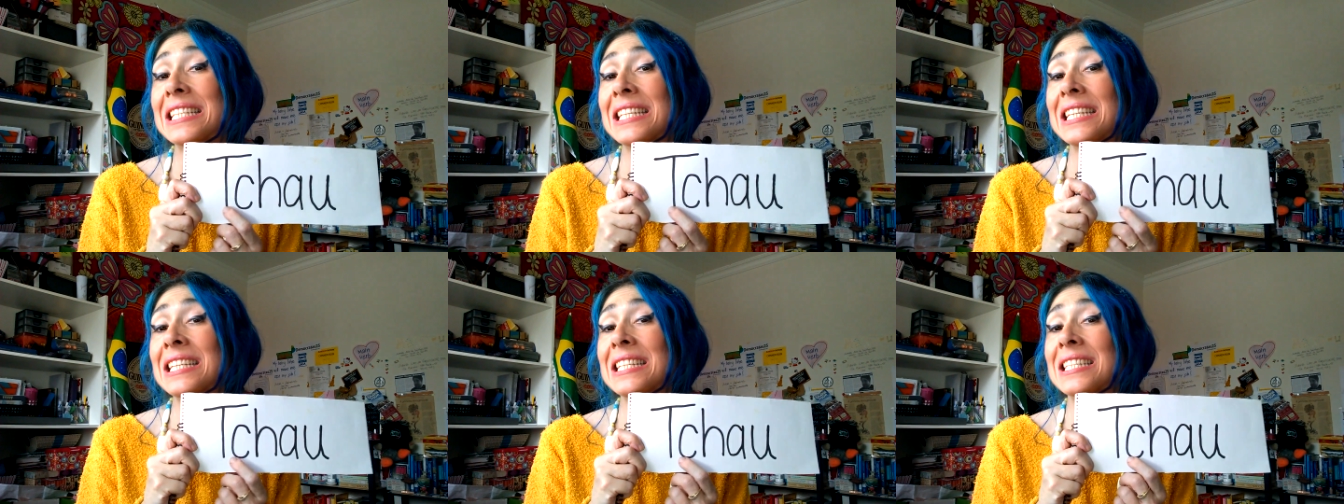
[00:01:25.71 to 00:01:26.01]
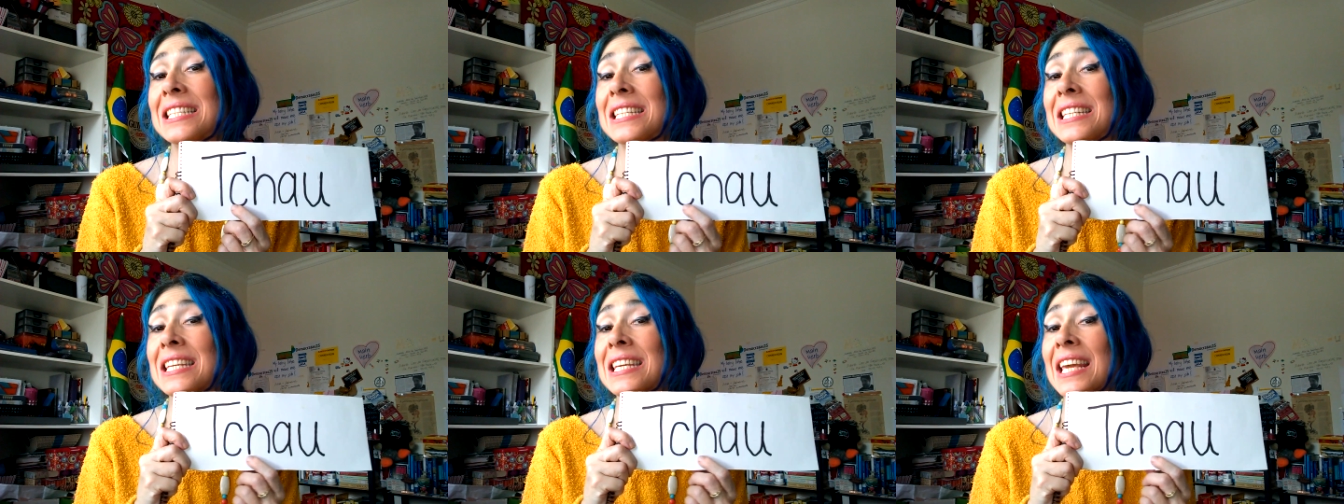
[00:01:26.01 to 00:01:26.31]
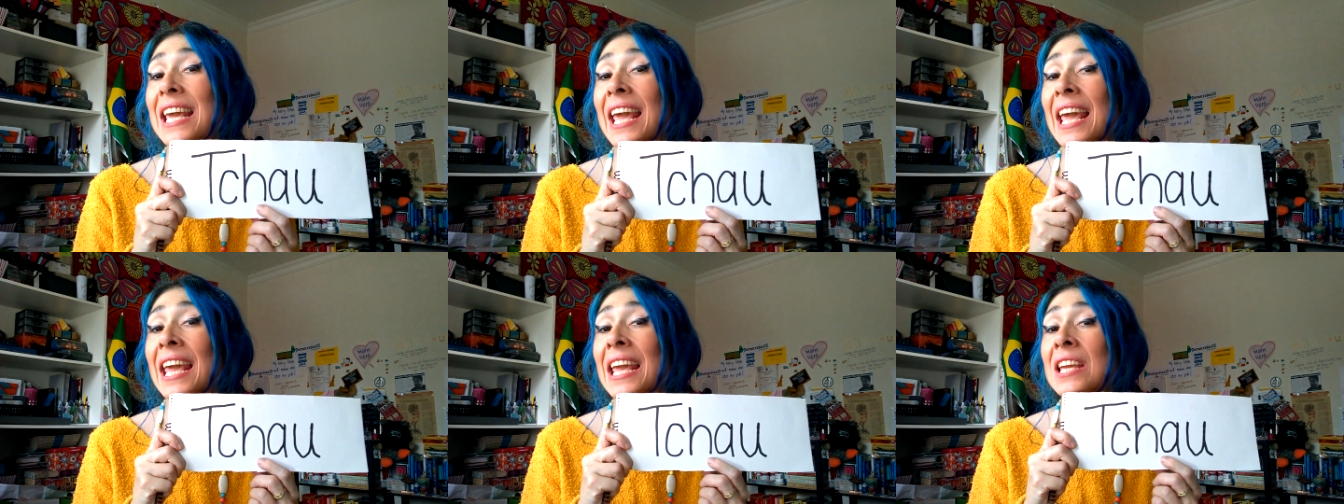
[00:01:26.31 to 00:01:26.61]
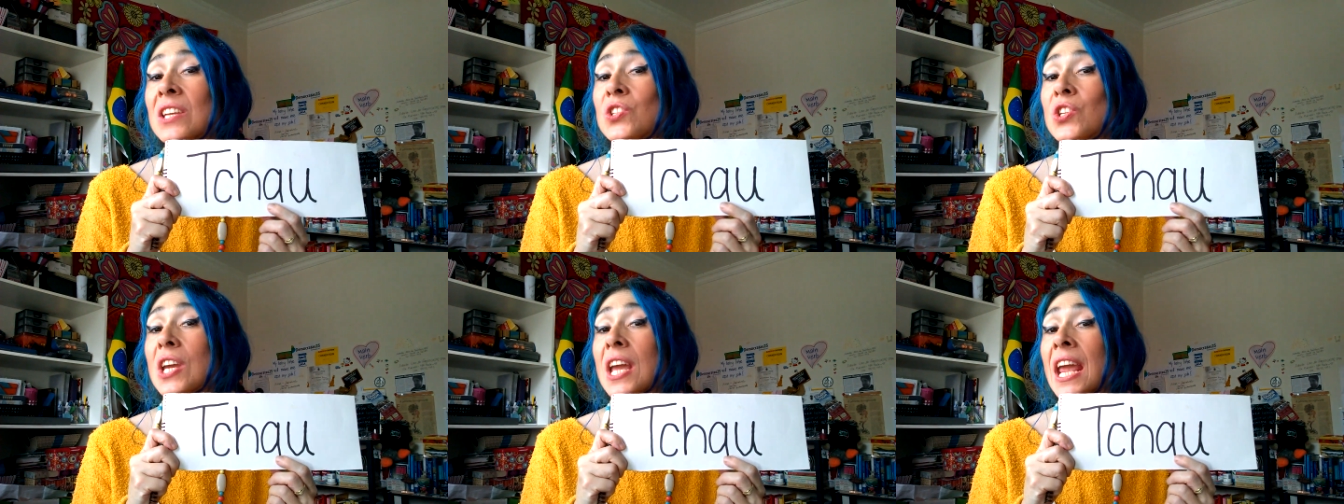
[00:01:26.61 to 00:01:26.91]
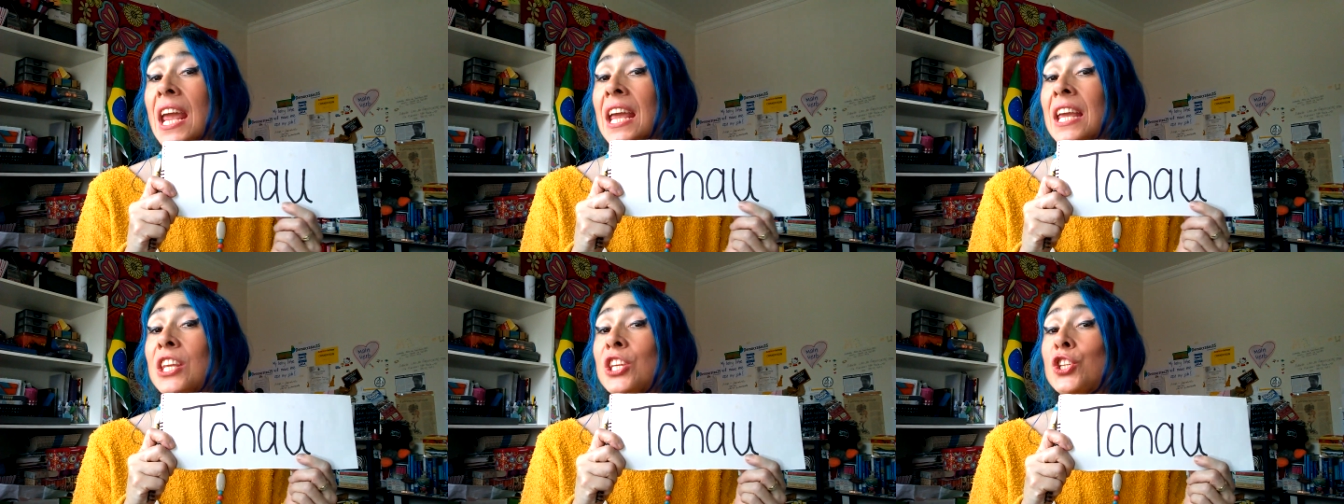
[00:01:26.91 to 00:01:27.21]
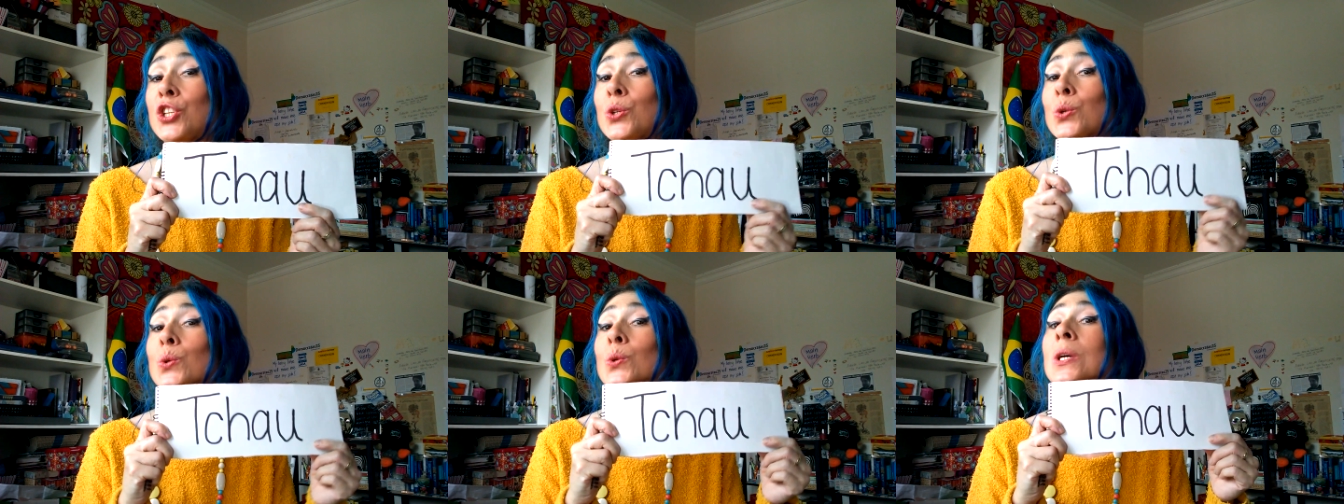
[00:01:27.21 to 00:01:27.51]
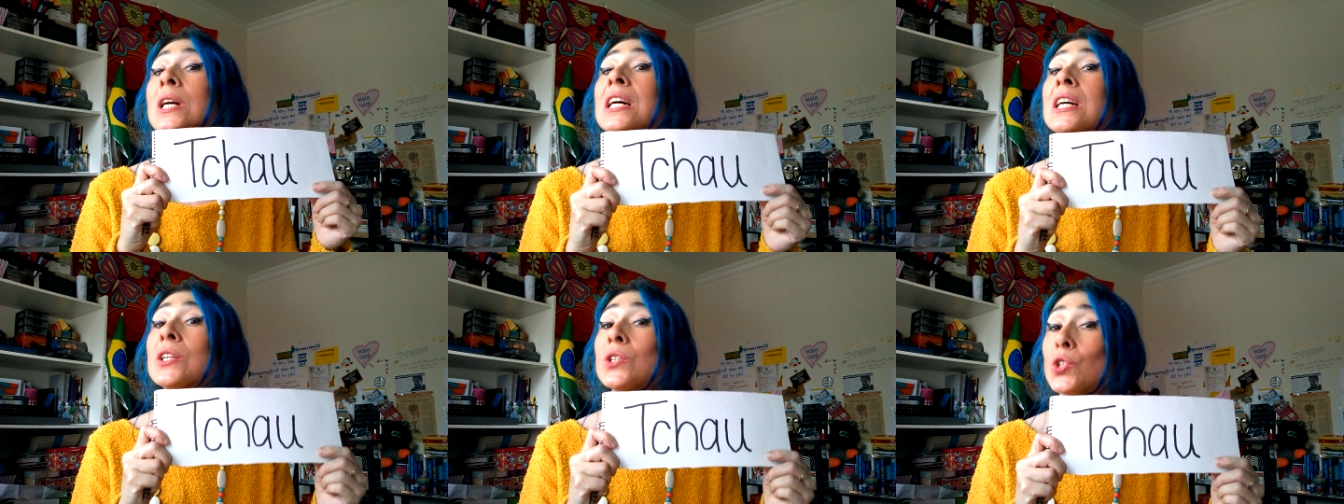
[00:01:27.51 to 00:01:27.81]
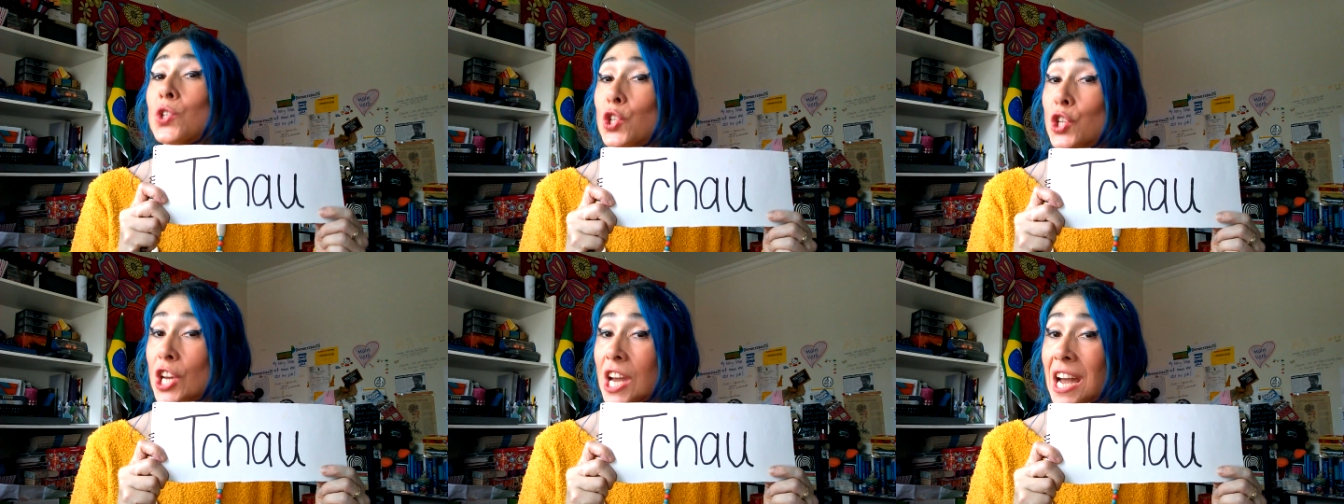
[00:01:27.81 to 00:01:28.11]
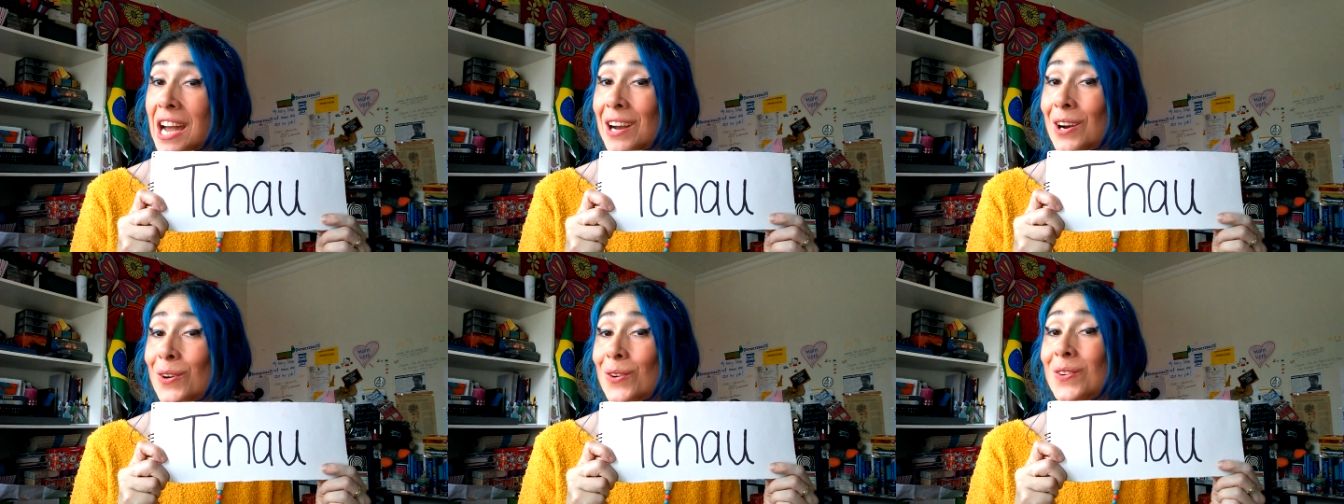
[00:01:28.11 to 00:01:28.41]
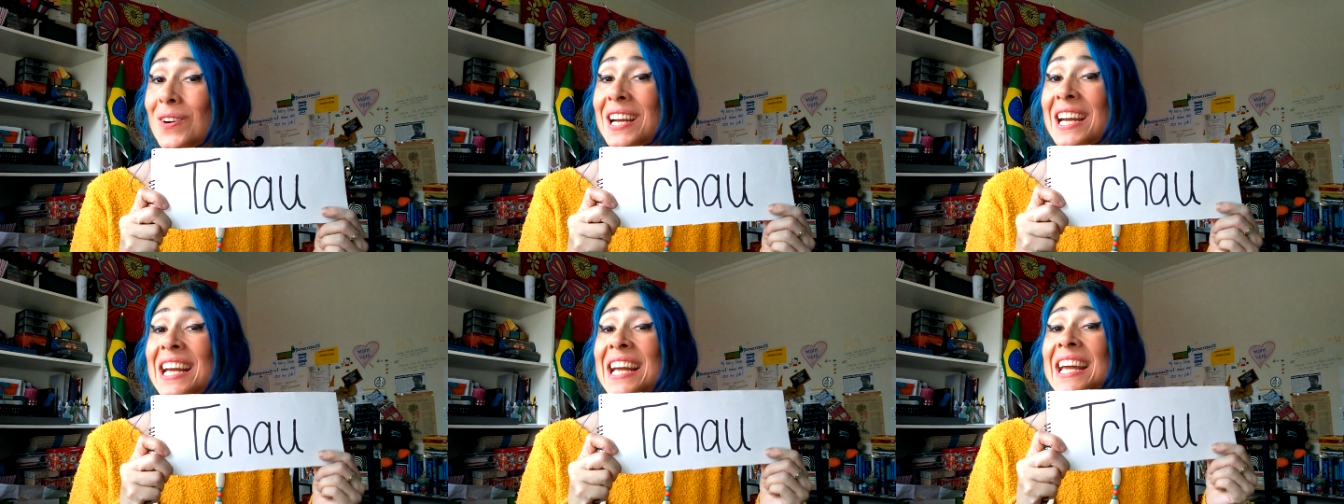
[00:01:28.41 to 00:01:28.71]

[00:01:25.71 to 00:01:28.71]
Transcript: T-C-H-A-U, tchau.